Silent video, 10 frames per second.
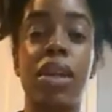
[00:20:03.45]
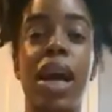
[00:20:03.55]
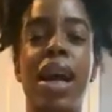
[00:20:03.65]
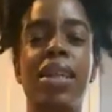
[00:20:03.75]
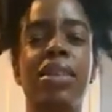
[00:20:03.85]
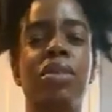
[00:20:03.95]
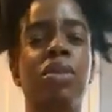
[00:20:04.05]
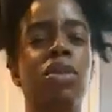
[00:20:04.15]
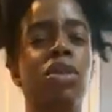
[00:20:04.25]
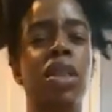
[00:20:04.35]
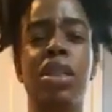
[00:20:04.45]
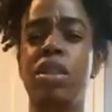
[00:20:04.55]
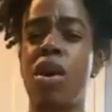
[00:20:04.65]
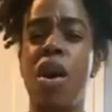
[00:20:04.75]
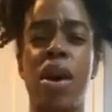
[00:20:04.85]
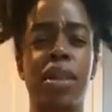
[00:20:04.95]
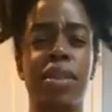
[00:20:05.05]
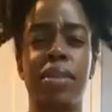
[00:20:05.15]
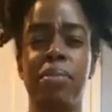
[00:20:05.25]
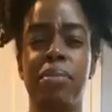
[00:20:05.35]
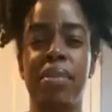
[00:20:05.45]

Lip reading: love and kindness do you touch the heart.